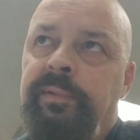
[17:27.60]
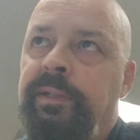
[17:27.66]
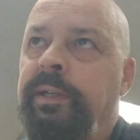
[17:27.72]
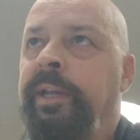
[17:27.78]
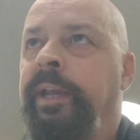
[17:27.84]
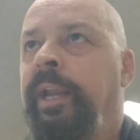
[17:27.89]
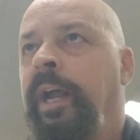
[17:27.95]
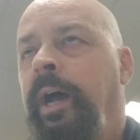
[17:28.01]

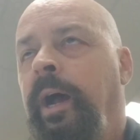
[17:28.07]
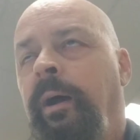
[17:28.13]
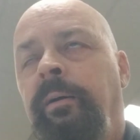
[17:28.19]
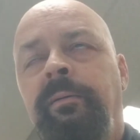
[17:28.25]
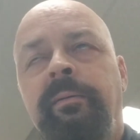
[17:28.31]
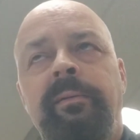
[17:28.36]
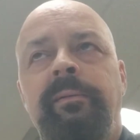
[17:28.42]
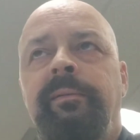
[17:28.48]
You
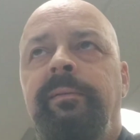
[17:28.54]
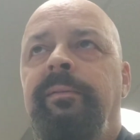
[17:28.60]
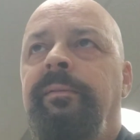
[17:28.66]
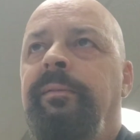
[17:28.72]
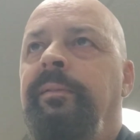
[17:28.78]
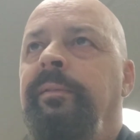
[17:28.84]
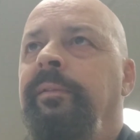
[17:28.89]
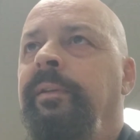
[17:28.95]
know,
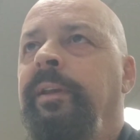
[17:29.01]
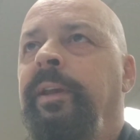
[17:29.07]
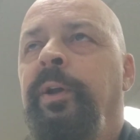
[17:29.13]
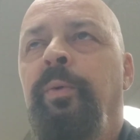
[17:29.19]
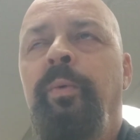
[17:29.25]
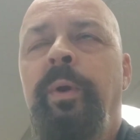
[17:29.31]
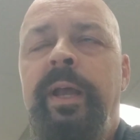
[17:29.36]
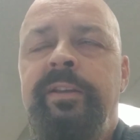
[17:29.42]

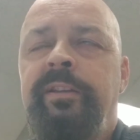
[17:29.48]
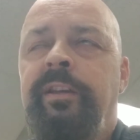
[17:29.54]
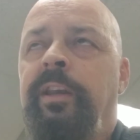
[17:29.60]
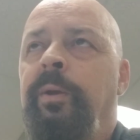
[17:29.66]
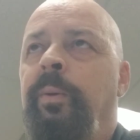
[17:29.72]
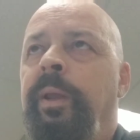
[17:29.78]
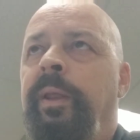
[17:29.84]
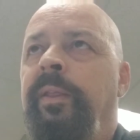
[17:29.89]
you're
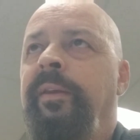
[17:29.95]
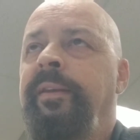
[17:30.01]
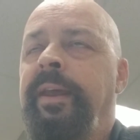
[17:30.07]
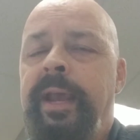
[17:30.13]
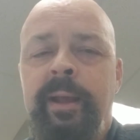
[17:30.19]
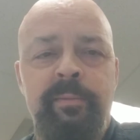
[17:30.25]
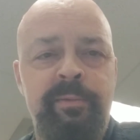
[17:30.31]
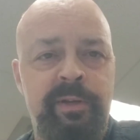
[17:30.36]
rescuing the
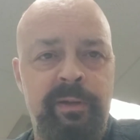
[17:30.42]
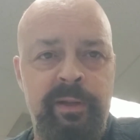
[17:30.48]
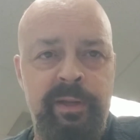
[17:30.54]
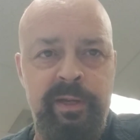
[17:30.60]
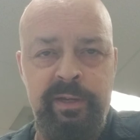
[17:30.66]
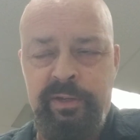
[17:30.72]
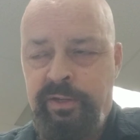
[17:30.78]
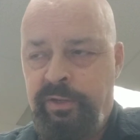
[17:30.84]
damsel
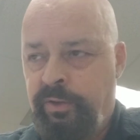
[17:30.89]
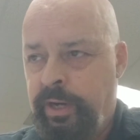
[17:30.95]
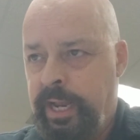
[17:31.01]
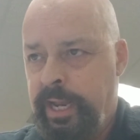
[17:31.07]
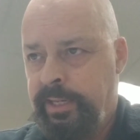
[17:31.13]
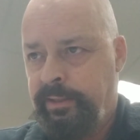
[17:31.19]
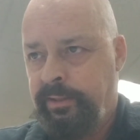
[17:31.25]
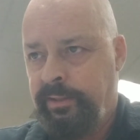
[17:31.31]
in
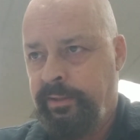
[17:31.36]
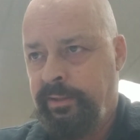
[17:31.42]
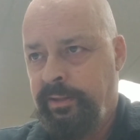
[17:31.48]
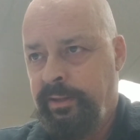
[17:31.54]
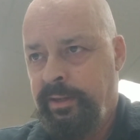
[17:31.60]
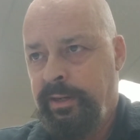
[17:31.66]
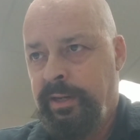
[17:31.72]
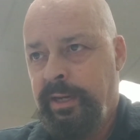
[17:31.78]
distress,
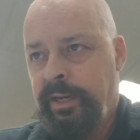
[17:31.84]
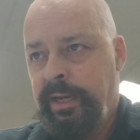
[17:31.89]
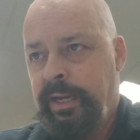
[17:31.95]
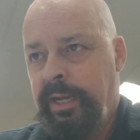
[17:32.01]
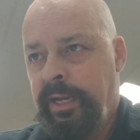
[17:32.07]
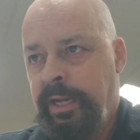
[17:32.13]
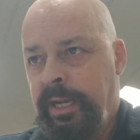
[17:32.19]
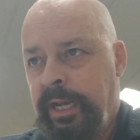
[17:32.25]

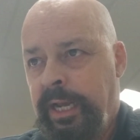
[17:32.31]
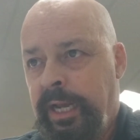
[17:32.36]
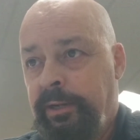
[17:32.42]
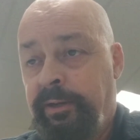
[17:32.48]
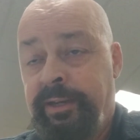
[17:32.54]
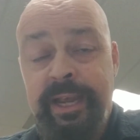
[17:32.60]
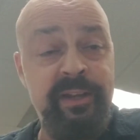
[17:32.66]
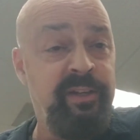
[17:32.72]

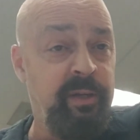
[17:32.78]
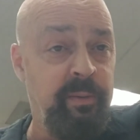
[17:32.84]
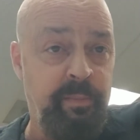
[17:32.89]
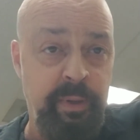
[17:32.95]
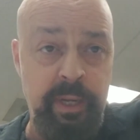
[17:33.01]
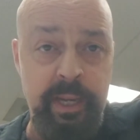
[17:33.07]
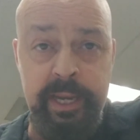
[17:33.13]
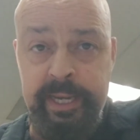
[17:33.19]
desert
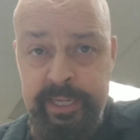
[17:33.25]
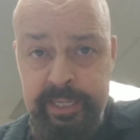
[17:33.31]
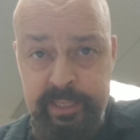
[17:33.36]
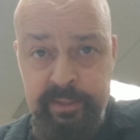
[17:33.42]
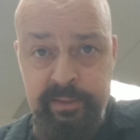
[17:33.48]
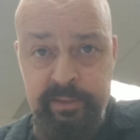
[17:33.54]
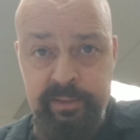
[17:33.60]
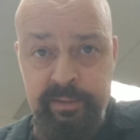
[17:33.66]

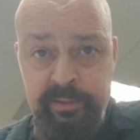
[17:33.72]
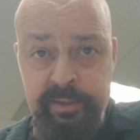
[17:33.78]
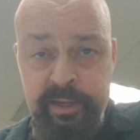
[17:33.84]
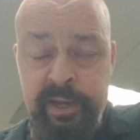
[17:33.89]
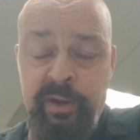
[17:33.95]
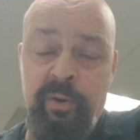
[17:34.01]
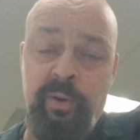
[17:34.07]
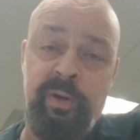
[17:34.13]
plains,
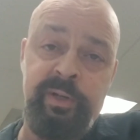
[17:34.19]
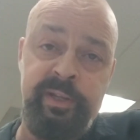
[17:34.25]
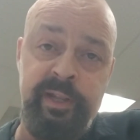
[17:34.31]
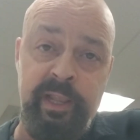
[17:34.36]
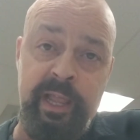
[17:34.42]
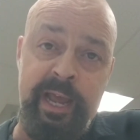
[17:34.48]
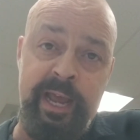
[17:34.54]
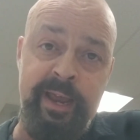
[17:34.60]
and of course
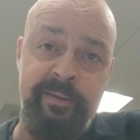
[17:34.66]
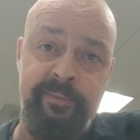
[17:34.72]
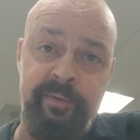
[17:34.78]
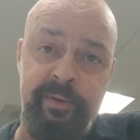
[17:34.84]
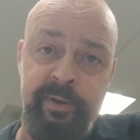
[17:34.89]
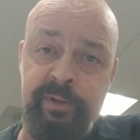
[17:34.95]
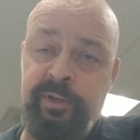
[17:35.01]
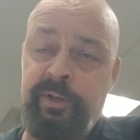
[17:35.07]
the live
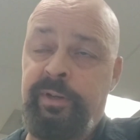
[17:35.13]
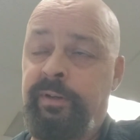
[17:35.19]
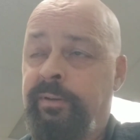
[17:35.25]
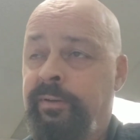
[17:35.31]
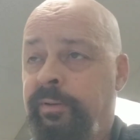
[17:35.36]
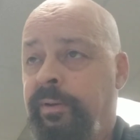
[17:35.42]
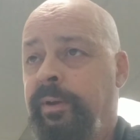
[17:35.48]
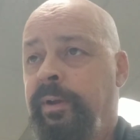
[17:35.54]

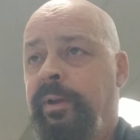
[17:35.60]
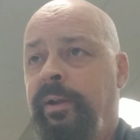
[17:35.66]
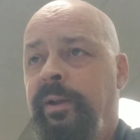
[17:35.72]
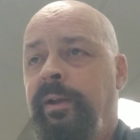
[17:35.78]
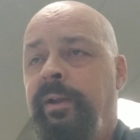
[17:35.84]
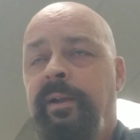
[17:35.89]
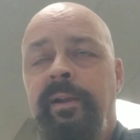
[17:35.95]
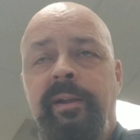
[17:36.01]
version
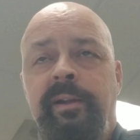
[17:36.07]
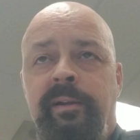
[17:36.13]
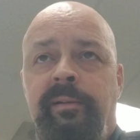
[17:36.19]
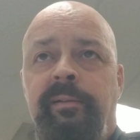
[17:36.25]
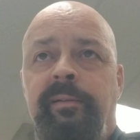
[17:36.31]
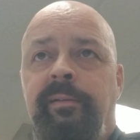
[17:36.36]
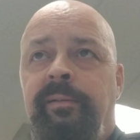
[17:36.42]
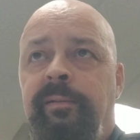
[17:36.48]

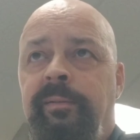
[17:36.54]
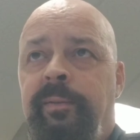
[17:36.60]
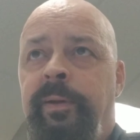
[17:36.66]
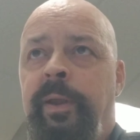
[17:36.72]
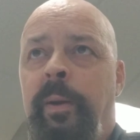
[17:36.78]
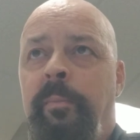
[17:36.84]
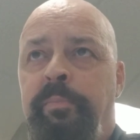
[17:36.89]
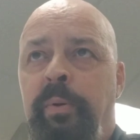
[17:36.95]
where
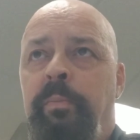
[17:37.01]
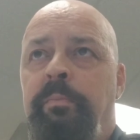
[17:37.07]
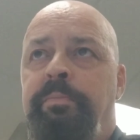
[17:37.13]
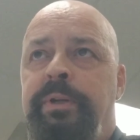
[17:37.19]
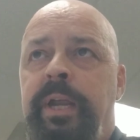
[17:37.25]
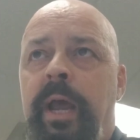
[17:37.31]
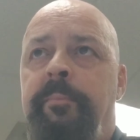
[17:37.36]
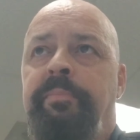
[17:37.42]
they're boom,
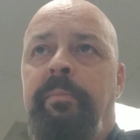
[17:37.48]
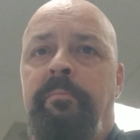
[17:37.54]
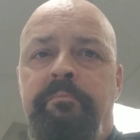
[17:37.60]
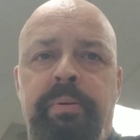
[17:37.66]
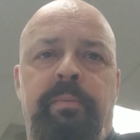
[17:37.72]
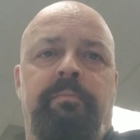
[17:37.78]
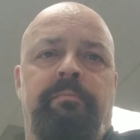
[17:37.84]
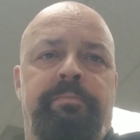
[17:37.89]
boom,
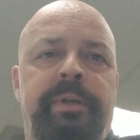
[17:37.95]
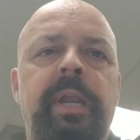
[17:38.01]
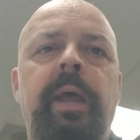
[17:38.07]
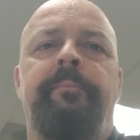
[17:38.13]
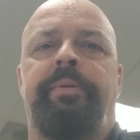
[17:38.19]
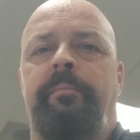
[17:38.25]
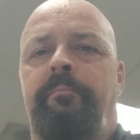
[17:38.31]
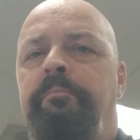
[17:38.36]
boom,
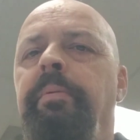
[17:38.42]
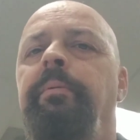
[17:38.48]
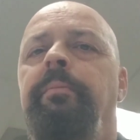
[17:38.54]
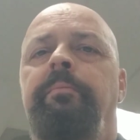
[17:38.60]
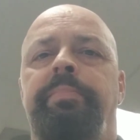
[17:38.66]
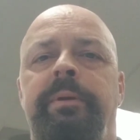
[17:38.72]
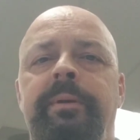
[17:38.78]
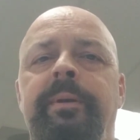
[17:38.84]
boom, boom,